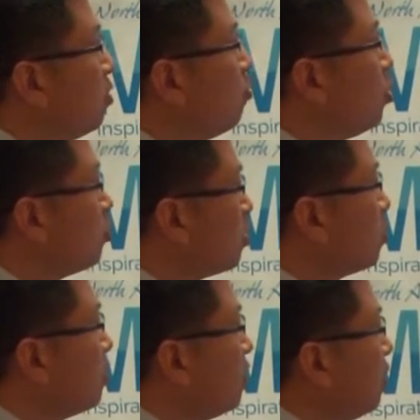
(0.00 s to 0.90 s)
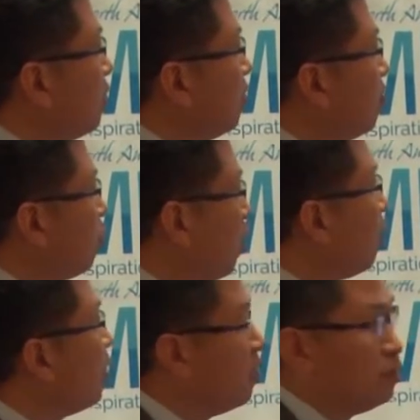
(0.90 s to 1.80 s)
the most
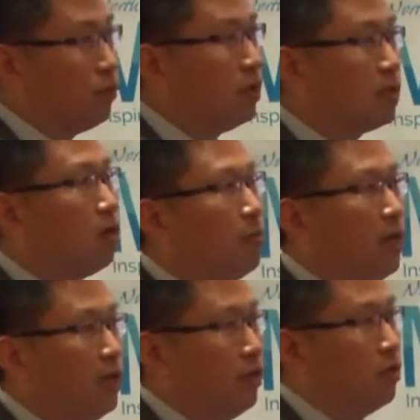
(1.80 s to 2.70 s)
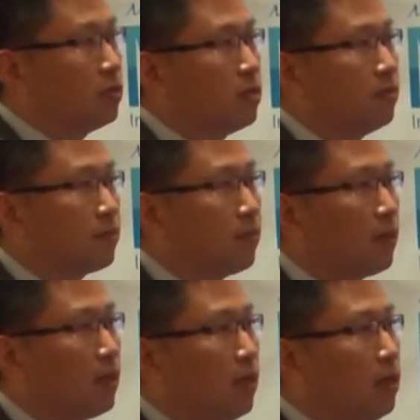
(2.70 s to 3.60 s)
prominent with our millennials.
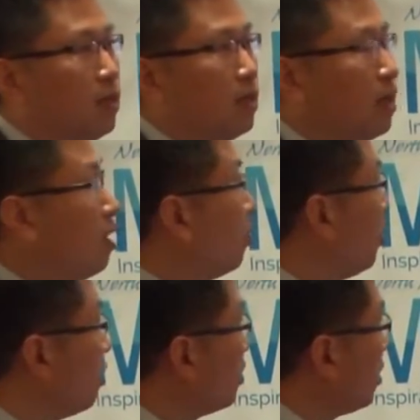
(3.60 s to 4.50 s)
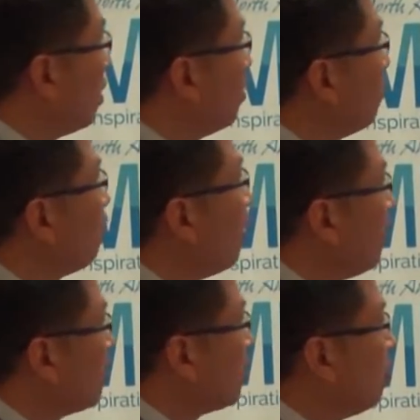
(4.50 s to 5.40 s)
Here is a fine
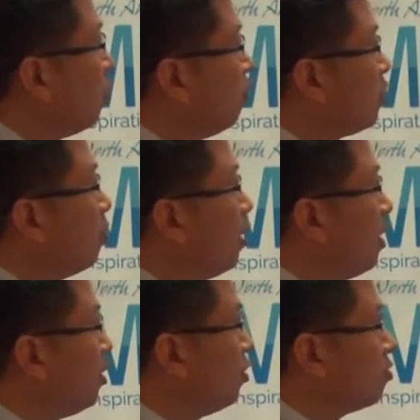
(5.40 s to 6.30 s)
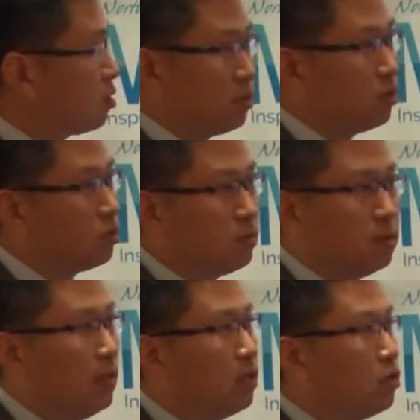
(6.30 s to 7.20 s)
example of our millennials
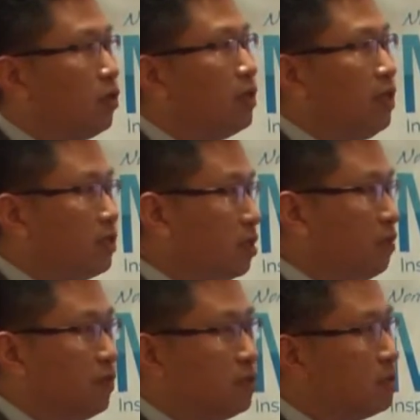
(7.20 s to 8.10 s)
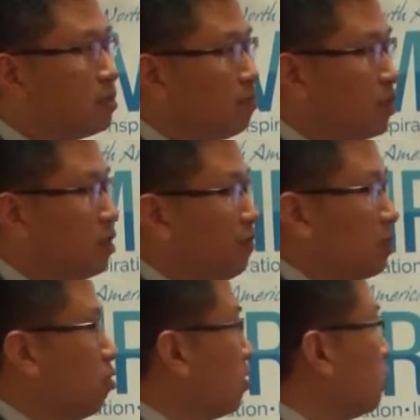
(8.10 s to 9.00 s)
in the 20s, live in
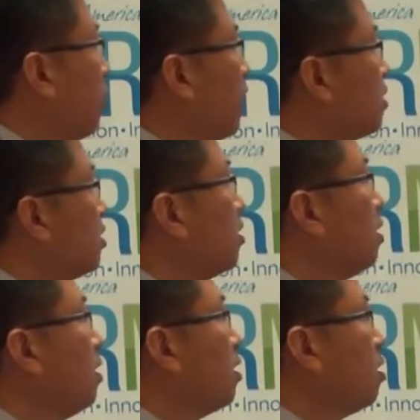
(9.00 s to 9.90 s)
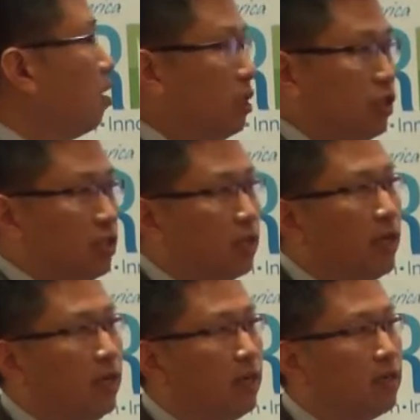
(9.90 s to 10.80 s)
Pacific Northwest, college
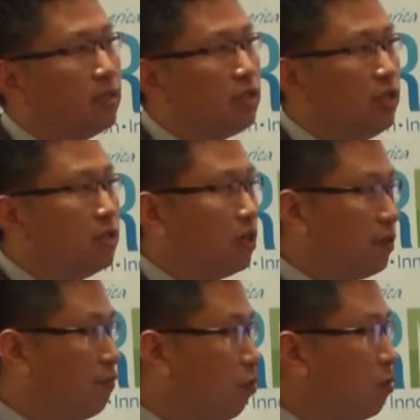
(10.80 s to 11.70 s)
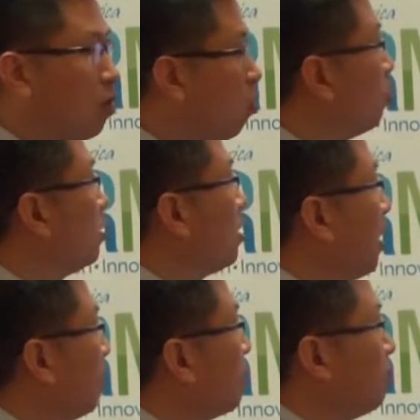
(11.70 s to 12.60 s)
educated. She's on the phone all the
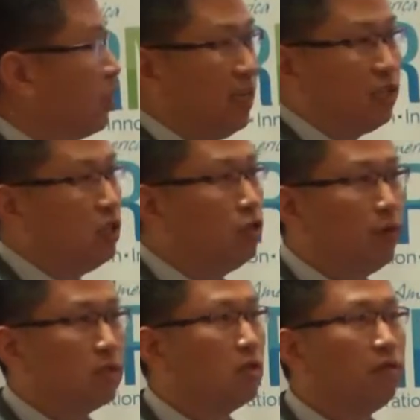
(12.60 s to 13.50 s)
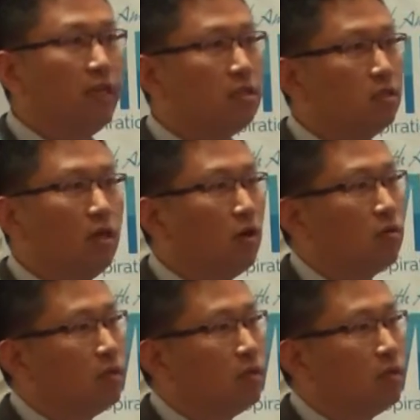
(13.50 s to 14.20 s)
time. But is she doing surveys? No.